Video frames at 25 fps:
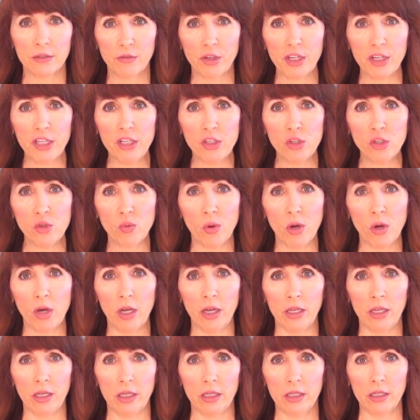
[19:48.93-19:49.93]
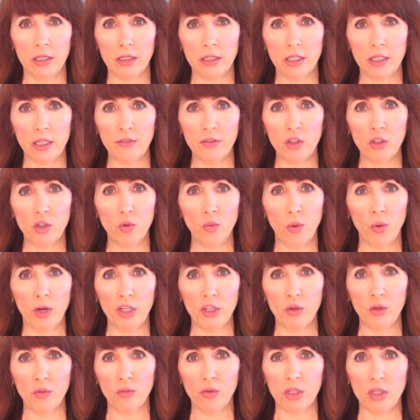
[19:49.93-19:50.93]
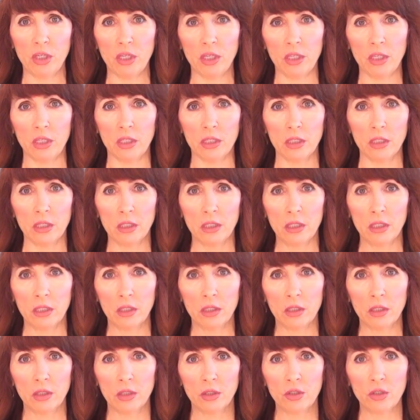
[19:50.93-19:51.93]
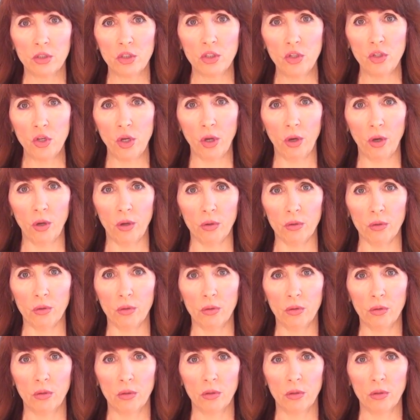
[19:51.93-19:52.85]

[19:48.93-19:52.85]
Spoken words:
for each one, giving you what you need to know.